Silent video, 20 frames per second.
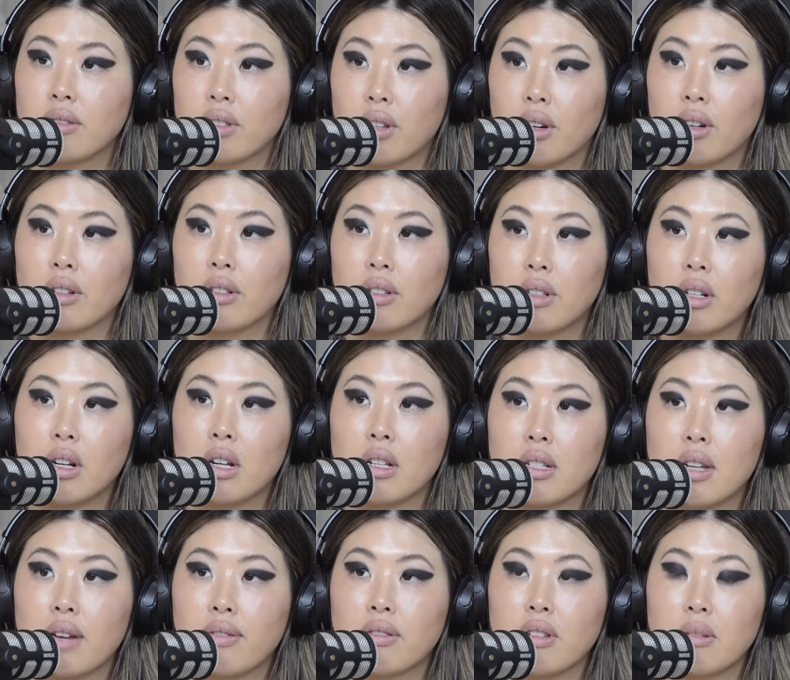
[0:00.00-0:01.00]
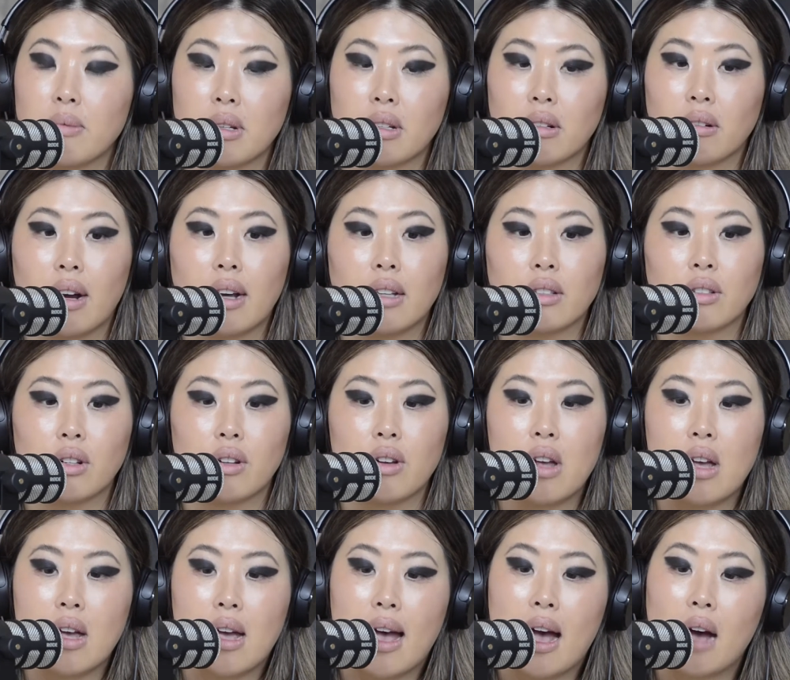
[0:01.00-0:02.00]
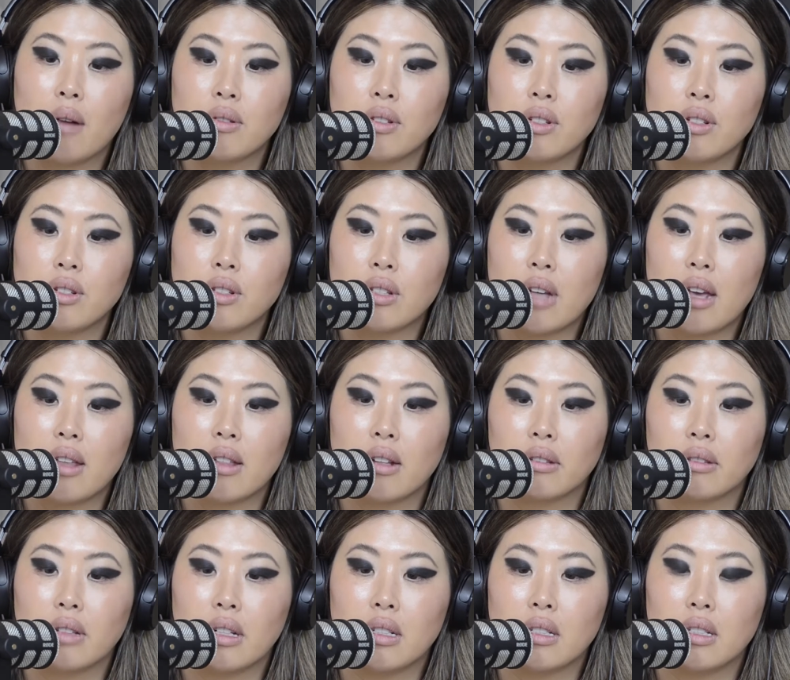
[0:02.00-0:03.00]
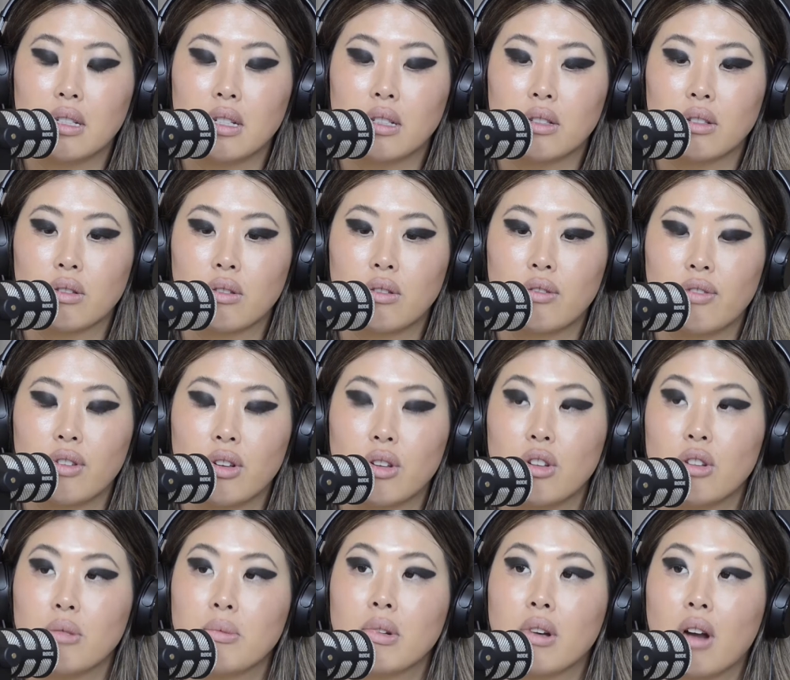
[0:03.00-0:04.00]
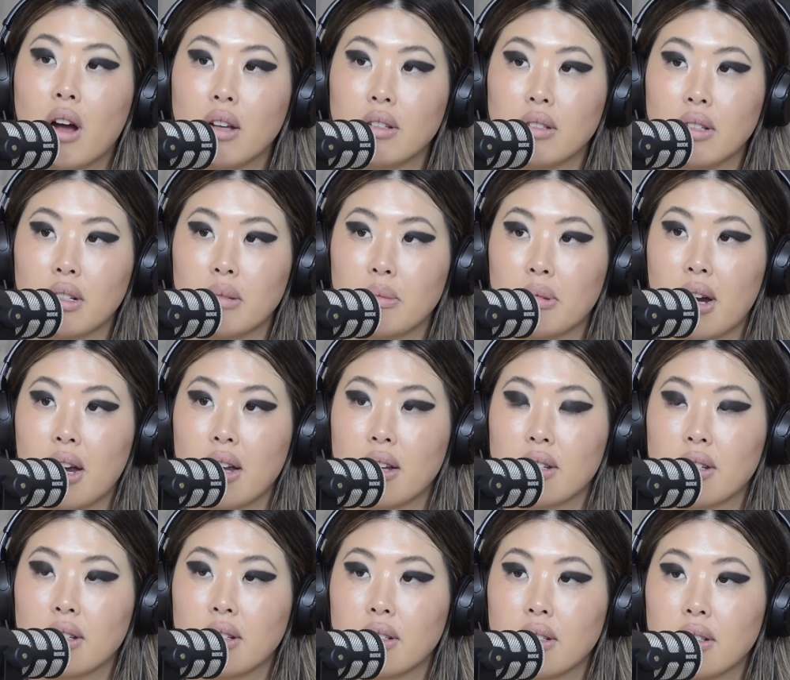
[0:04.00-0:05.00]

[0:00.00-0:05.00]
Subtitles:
So it's definitely been great. So how would you say that LinkedIn's good for humanizing a brand?